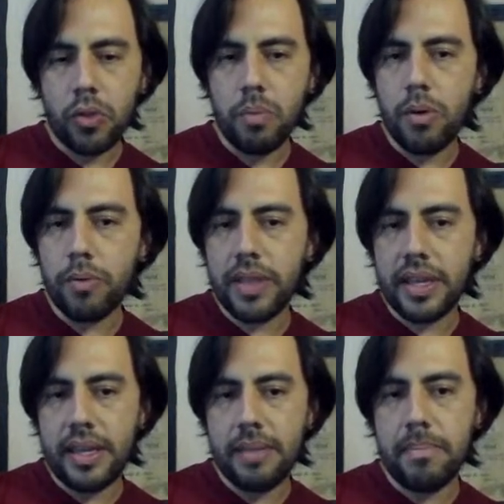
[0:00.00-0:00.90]
move the
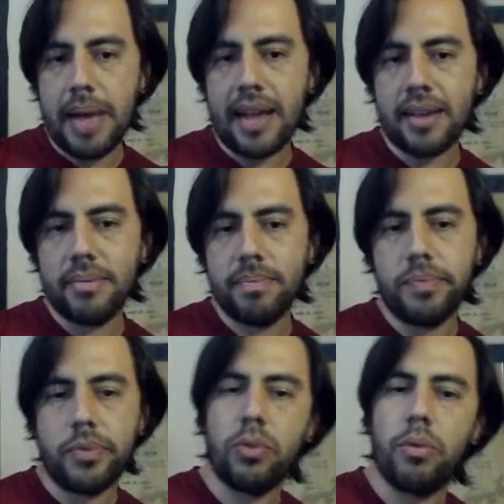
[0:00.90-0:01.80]
king back
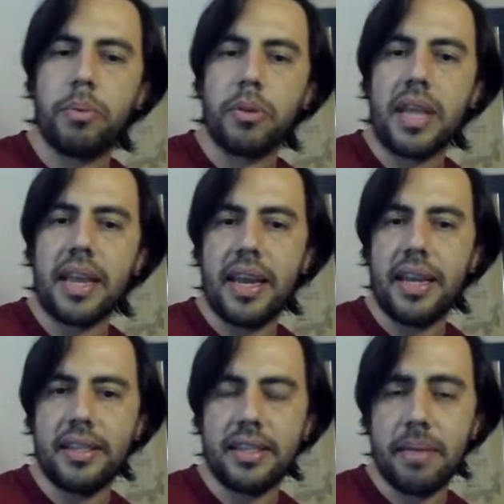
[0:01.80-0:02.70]
to protect
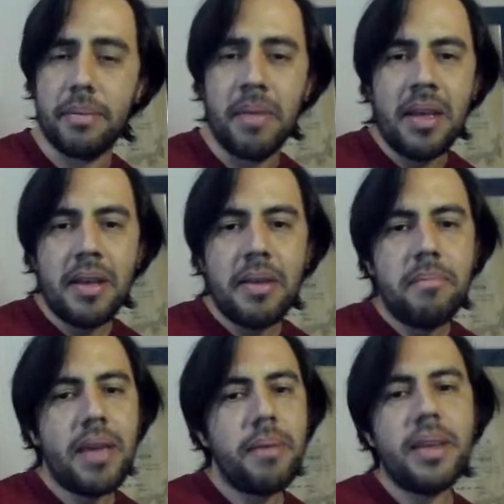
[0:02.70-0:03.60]
a7.
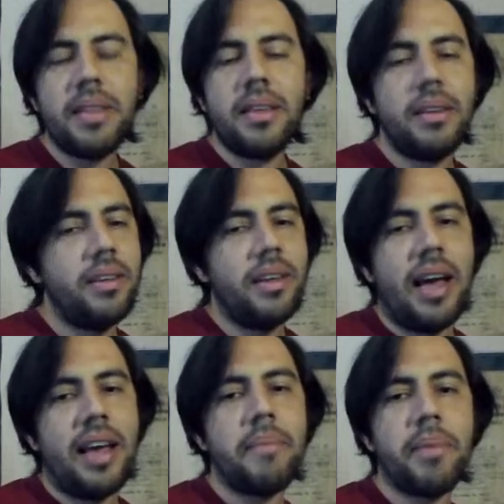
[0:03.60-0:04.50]
Maybe
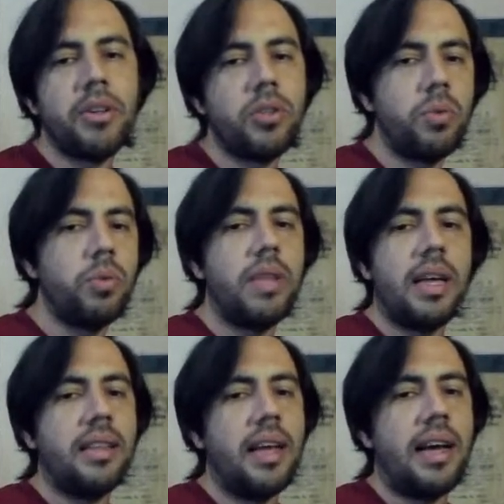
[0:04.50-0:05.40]
I am very sure
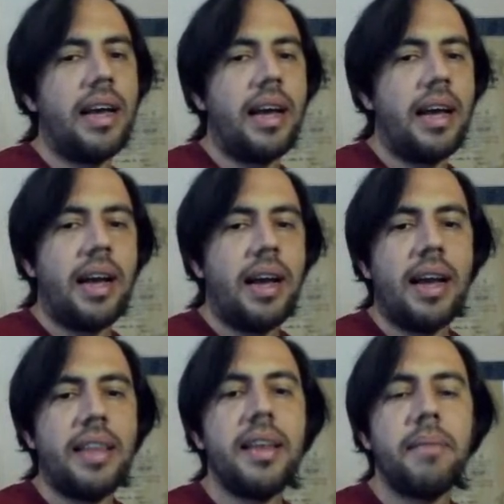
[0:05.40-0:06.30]
that
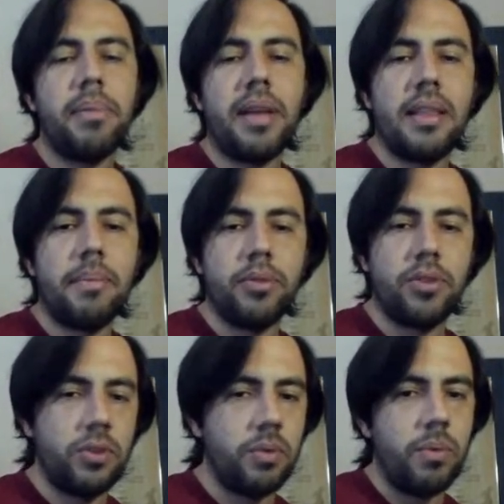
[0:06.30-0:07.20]
I didn't play the
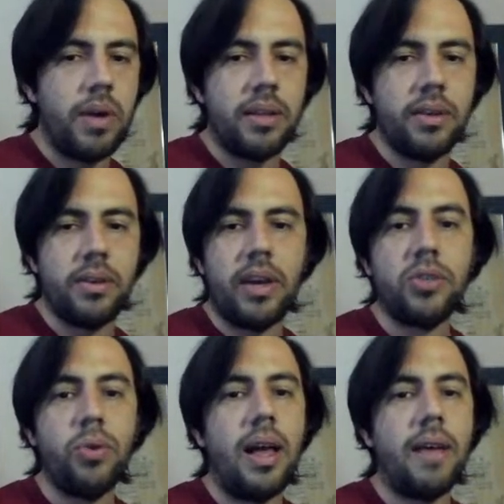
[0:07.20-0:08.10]
position well. You know, I
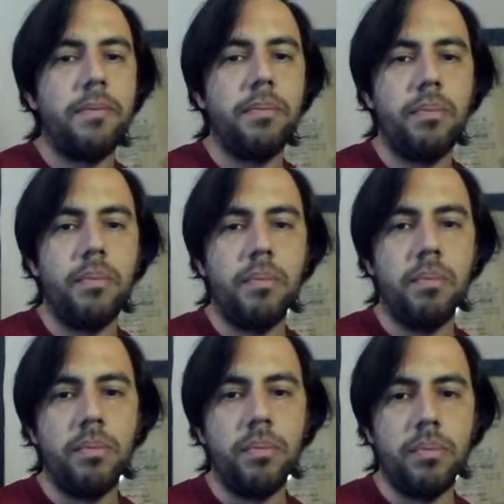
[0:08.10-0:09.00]
should have
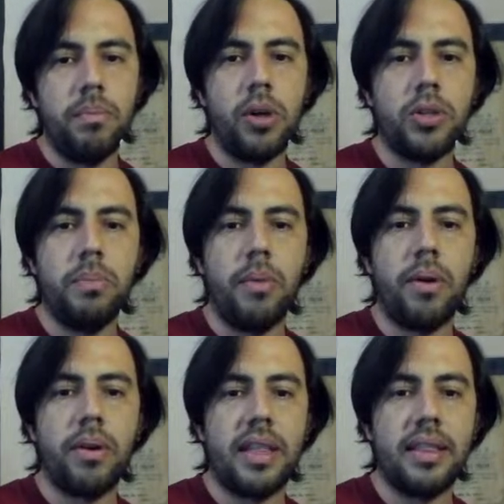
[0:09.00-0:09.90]
much
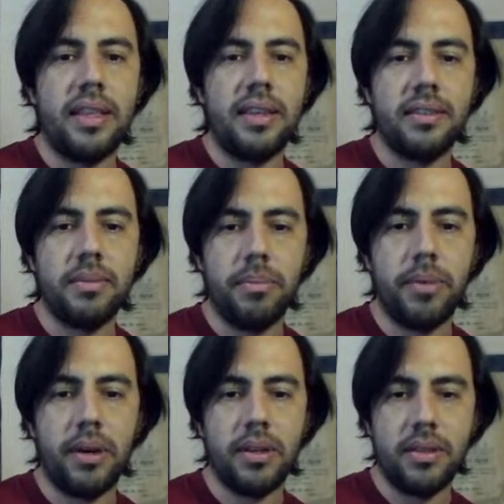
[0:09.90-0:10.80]
more than this.
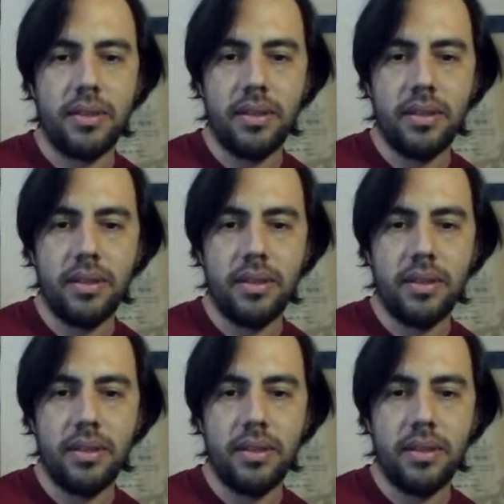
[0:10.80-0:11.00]
But